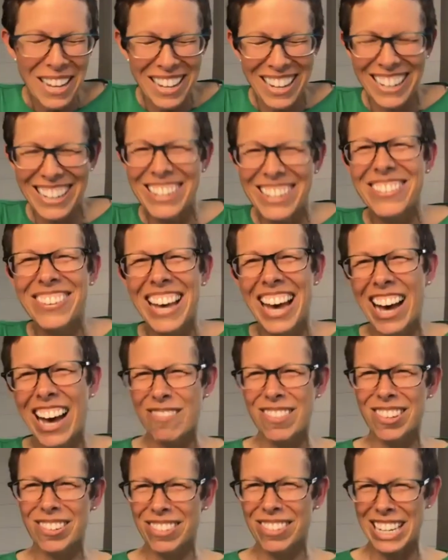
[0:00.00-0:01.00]
and you have
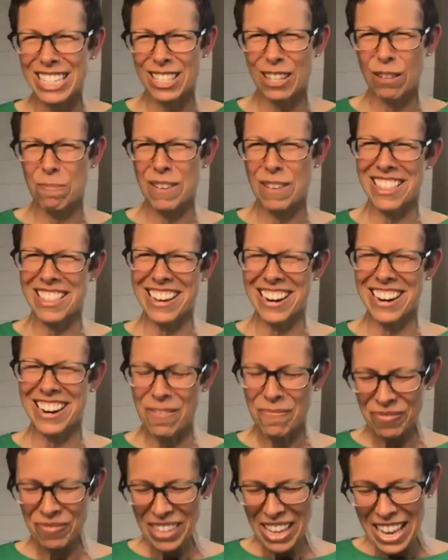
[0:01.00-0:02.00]
the recipe there.
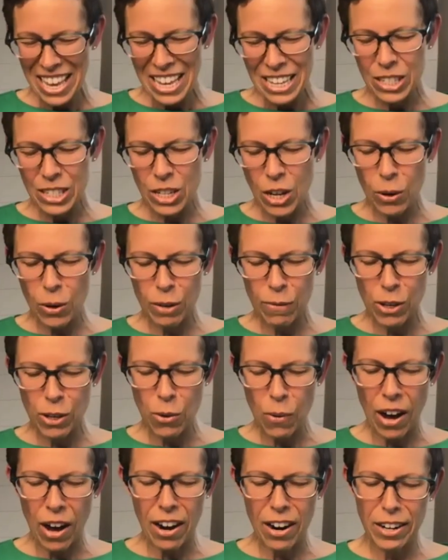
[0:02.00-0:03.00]
So if you
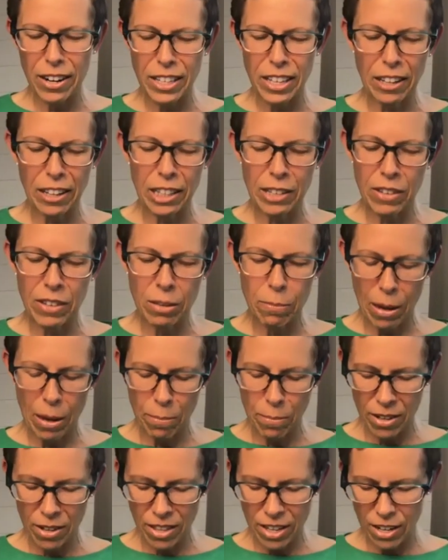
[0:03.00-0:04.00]
are a Young Living
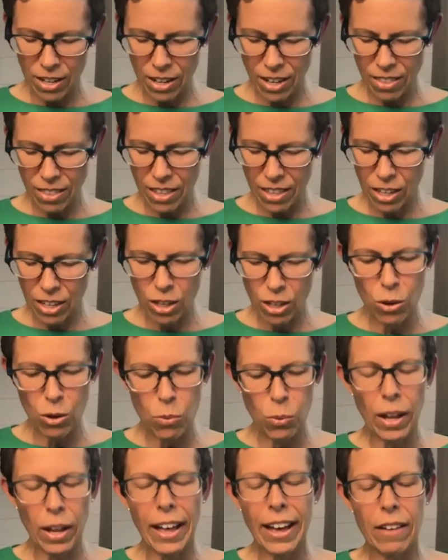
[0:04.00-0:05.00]
member, then that you
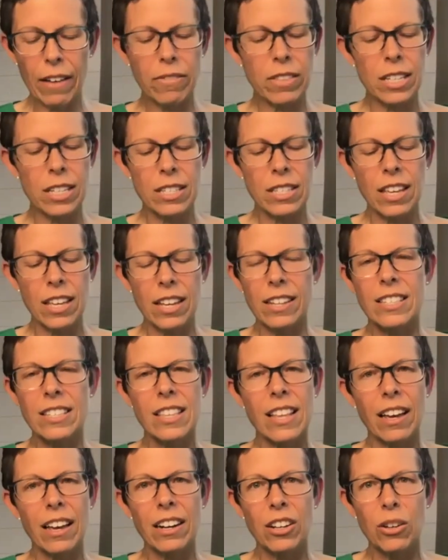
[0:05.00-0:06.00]
will have these things
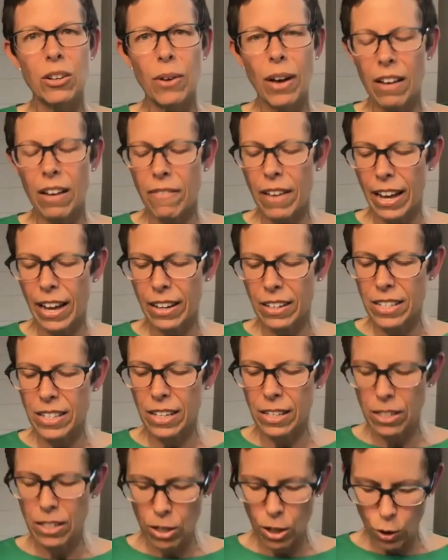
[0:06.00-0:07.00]
that you have
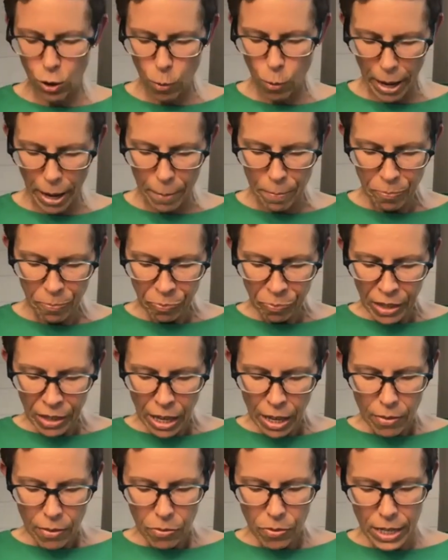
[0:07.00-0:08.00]
access to. But
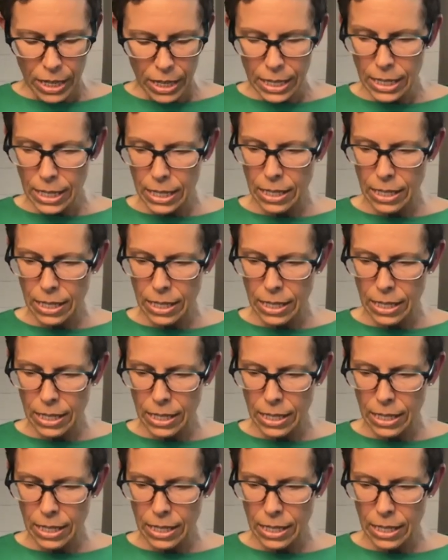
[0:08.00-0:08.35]
this,